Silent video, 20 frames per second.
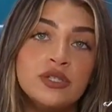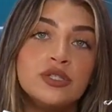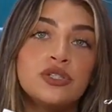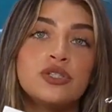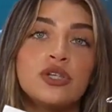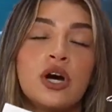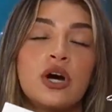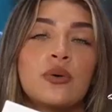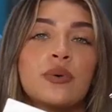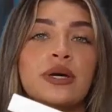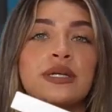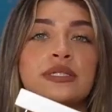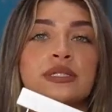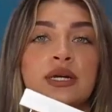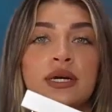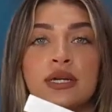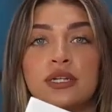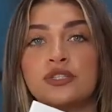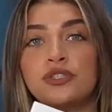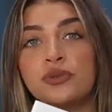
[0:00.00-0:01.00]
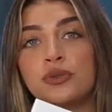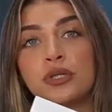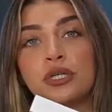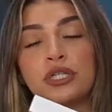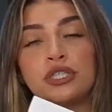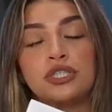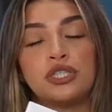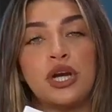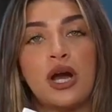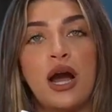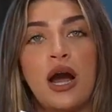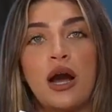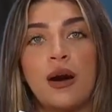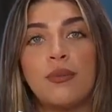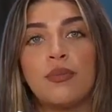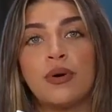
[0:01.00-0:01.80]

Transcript: So it's gonna do a good job